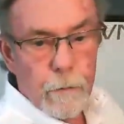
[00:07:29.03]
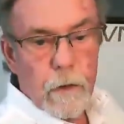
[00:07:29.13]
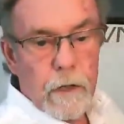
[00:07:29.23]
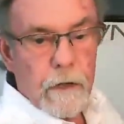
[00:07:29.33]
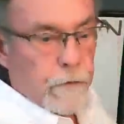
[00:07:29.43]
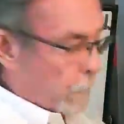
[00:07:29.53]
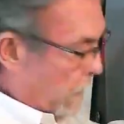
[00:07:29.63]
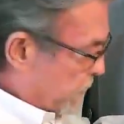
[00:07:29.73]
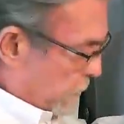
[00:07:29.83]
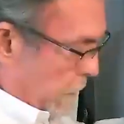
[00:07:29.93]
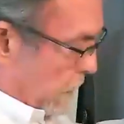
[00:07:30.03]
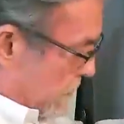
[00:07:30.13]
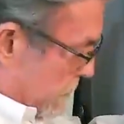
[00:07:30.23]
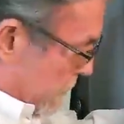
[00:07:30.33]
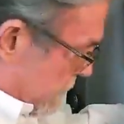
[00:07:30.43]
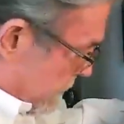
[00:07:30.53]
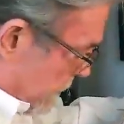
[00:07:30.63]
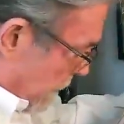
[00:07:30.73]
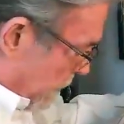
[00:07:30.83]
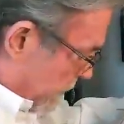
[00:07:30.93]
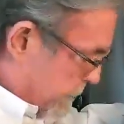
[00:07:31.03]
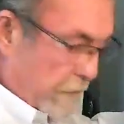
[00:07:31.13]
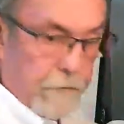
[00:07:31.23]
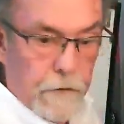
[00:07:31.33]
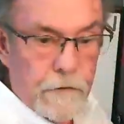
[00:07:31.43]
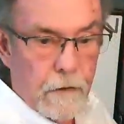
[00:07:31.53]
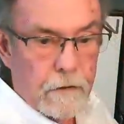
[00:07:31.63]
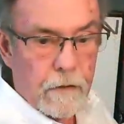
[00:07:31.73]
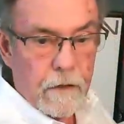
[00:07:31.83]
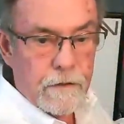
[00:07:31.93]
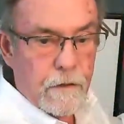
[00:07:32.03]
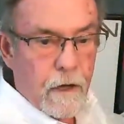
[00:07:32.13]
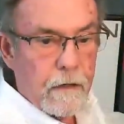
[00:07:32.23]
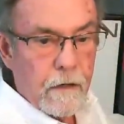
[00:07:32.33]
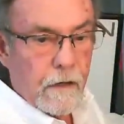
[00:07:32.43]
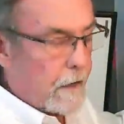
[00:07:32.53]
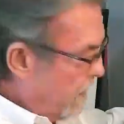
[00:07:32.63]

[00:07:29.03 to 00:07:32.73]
this really is a racing wheel because you can see all the stuff that's stuck to the inside.